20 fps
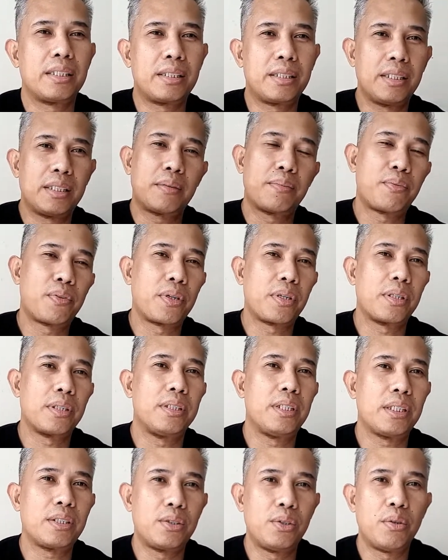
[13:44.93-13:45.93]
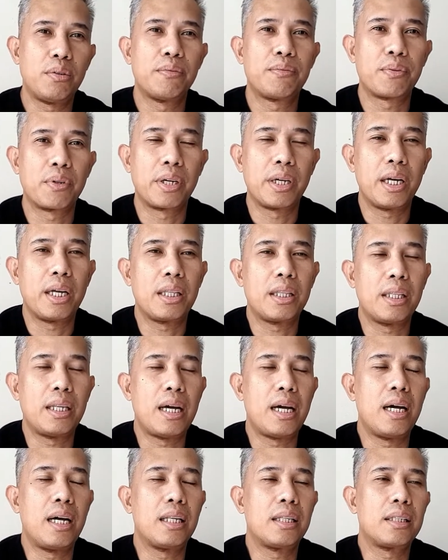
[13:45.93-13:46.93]
just don't forget
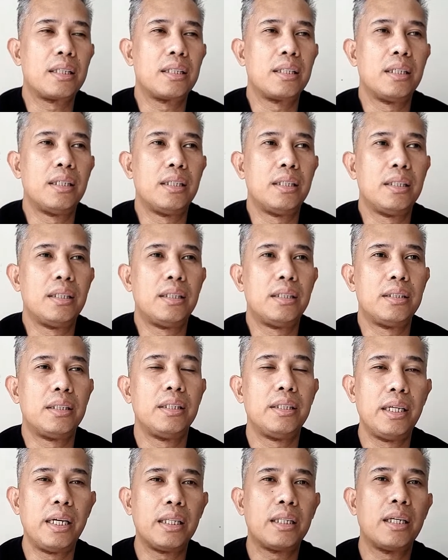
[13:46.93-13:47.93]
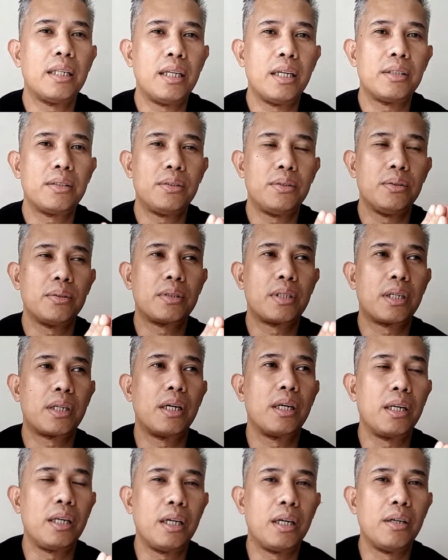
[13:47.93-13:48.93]
that the data that you
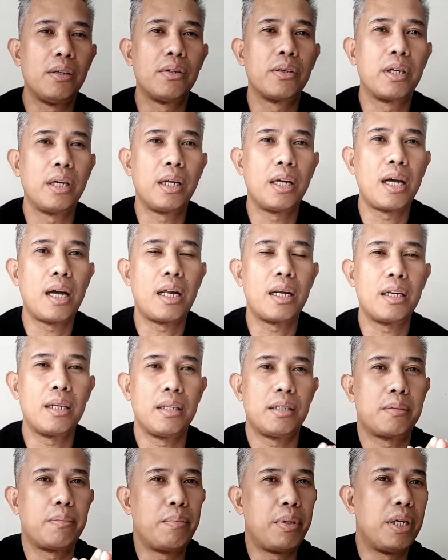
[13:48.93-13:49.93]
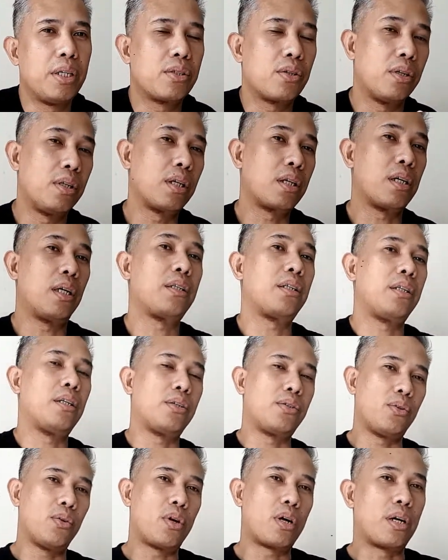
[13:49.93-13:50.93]
currently are looking at is based on the country
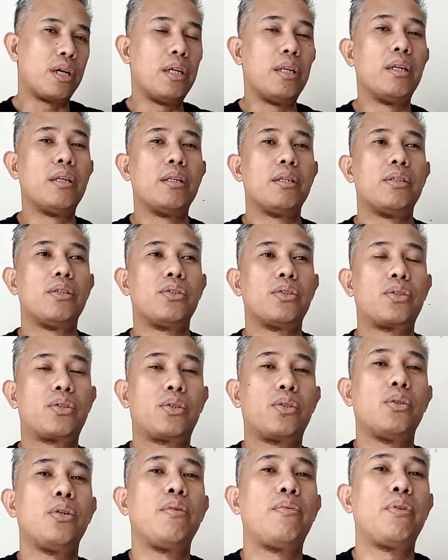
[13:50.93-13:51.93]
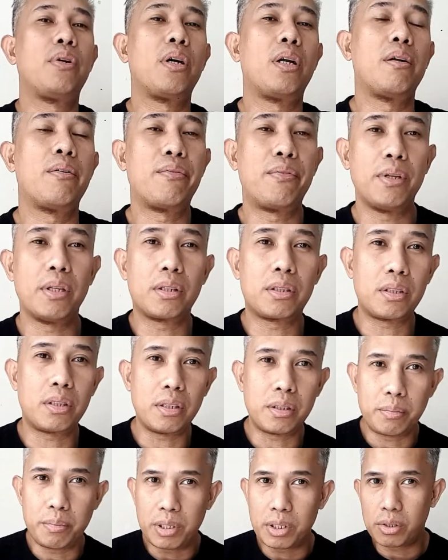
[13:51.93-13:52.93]
that you are in. So if you're gonna filter,
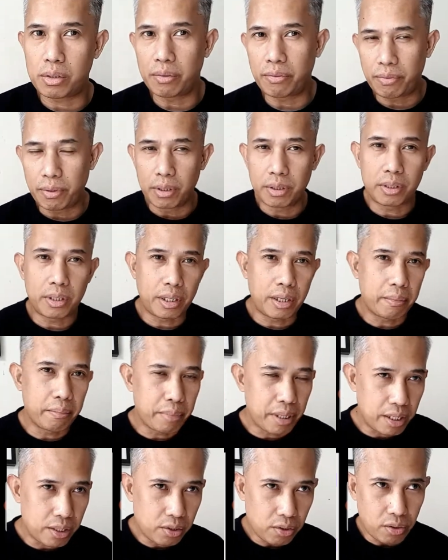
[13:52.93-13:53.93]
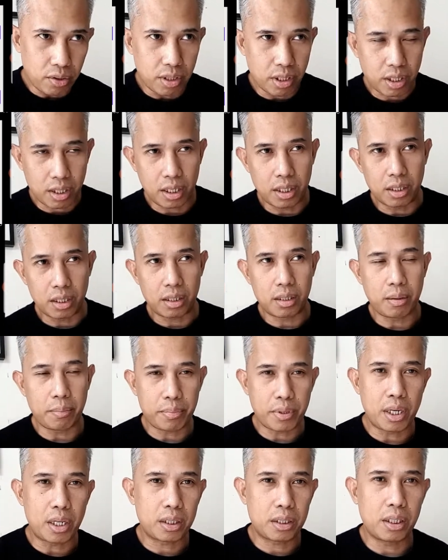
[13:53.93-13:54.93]
it means you're filtering based on the
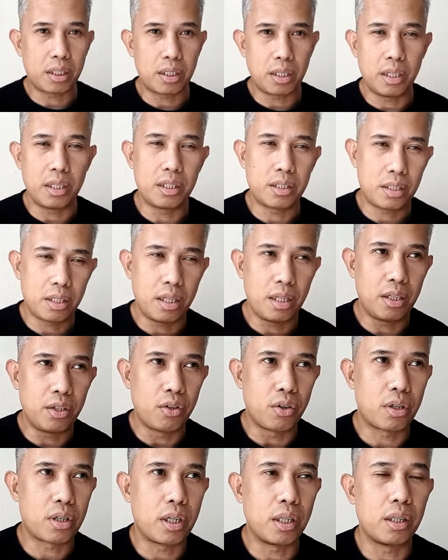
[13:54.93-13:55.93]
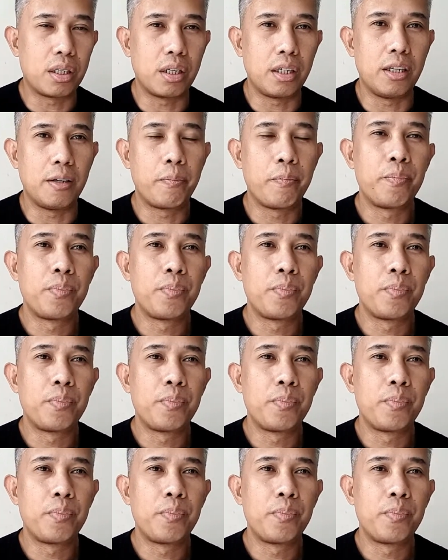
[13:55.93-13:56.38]
products that it's in your country.